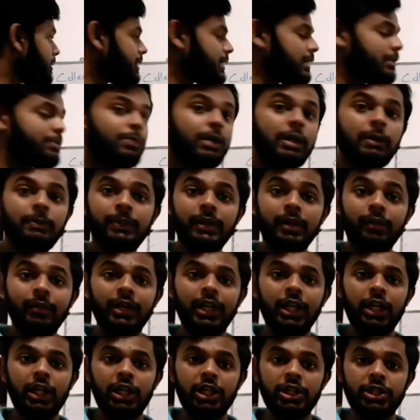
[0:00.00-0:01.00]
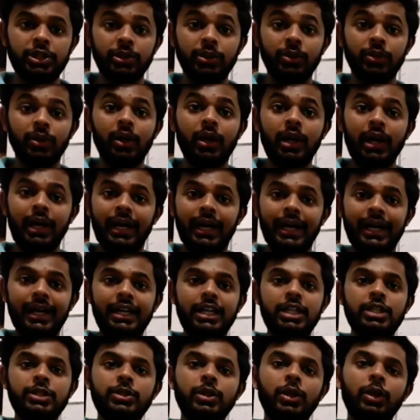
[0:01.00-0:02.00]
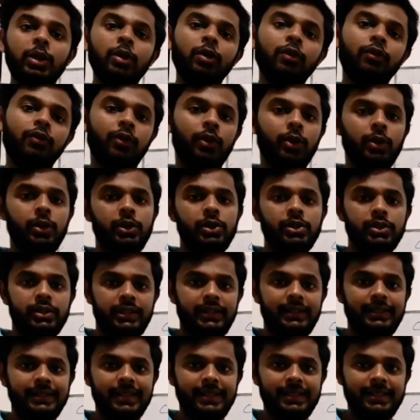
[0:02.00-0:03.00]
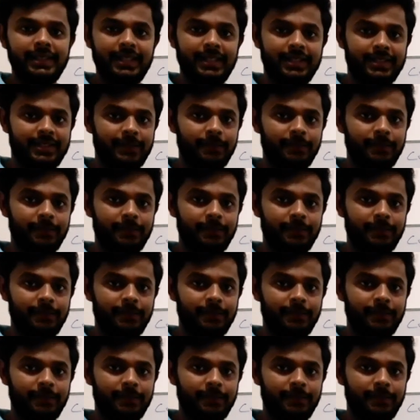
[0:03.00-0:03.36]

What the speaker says: simple permanent tissue is to do photosynthesis.